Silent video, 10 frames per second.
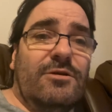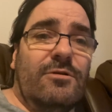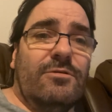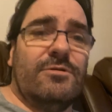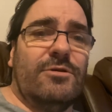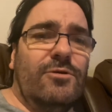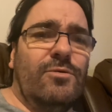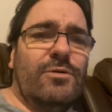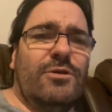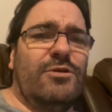on
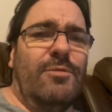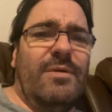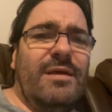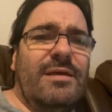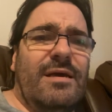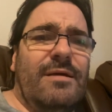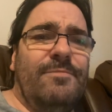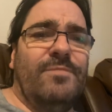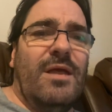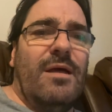to stop me